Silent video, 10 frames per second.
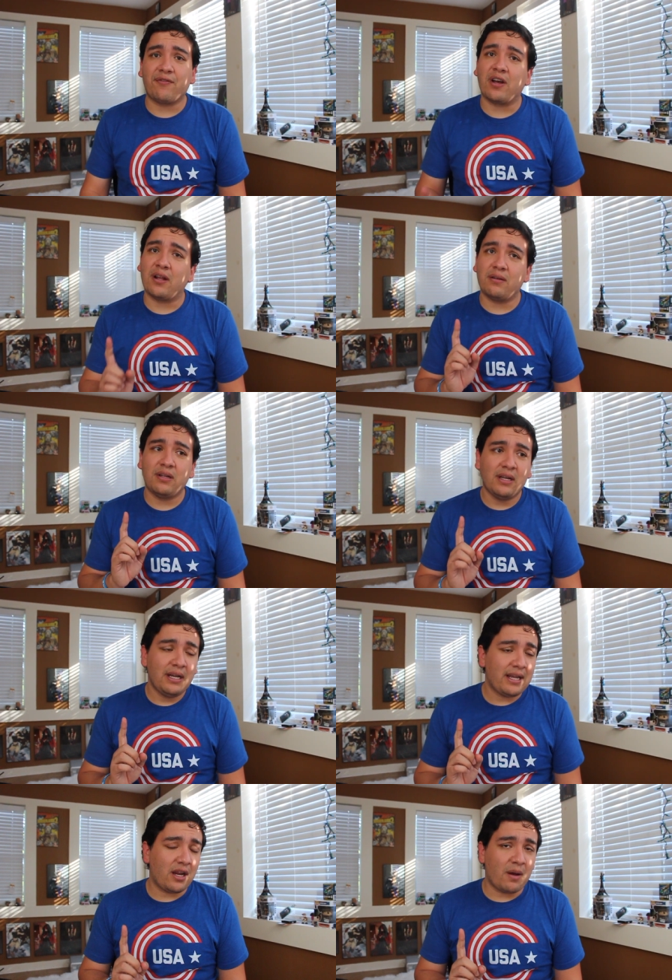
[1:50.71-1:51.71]
I've got,
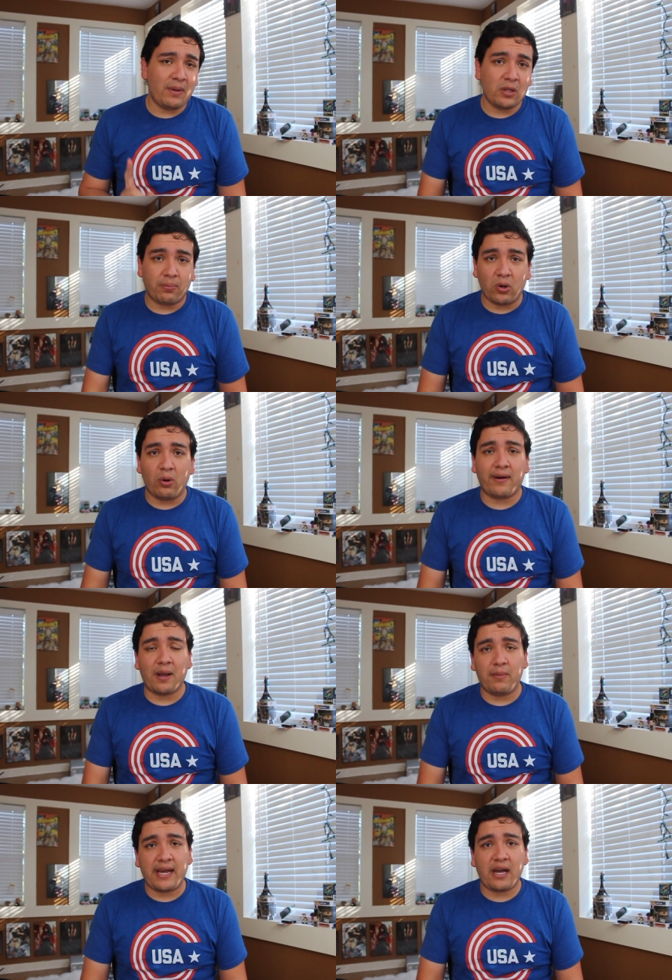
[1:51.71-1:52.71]
I'm in the
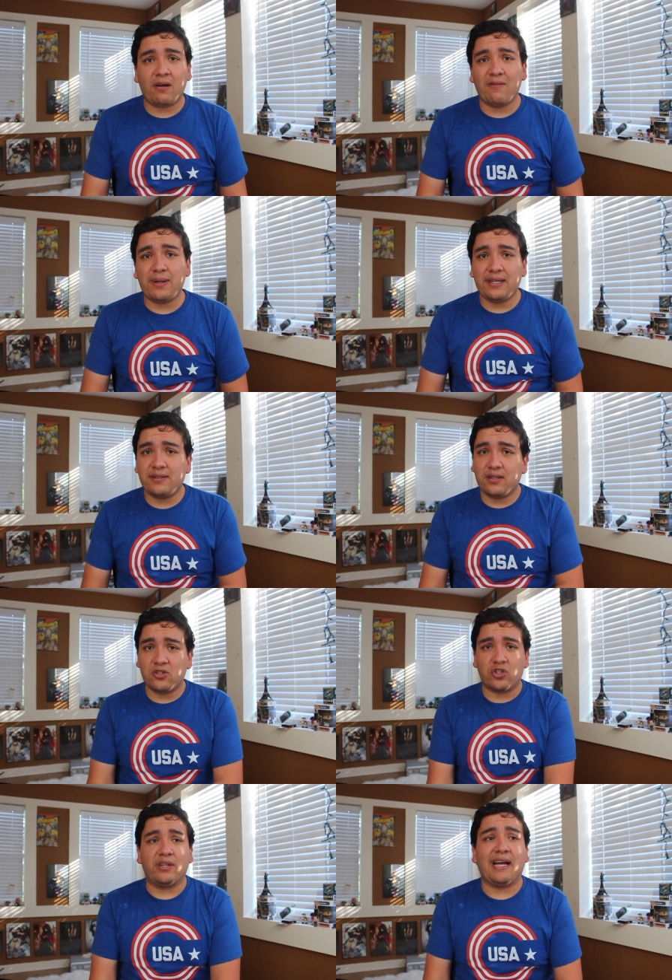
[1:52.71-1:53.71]
program now. I've been in
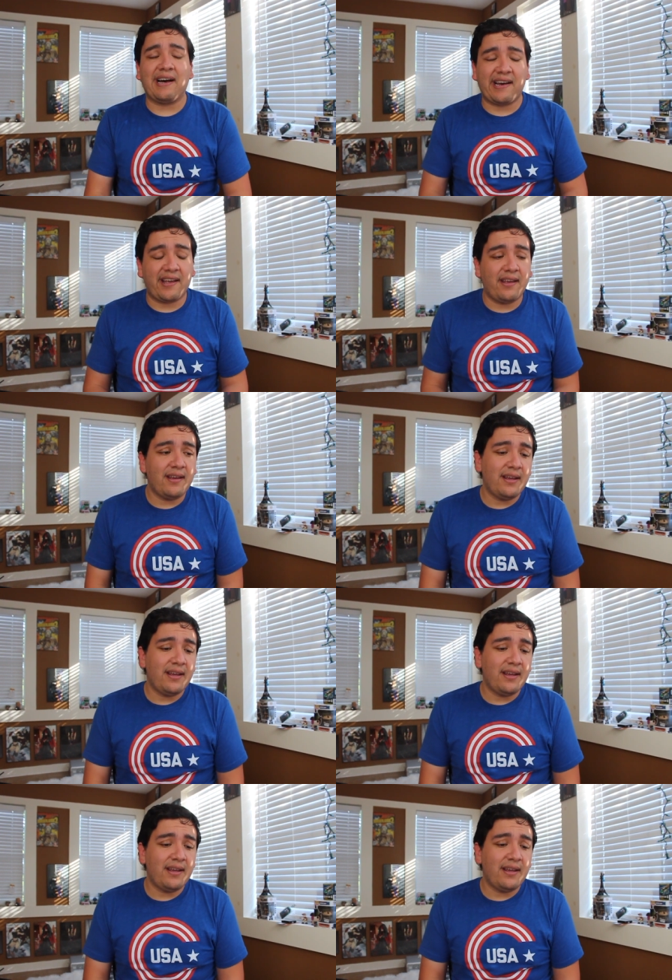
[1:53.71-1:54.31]
since July.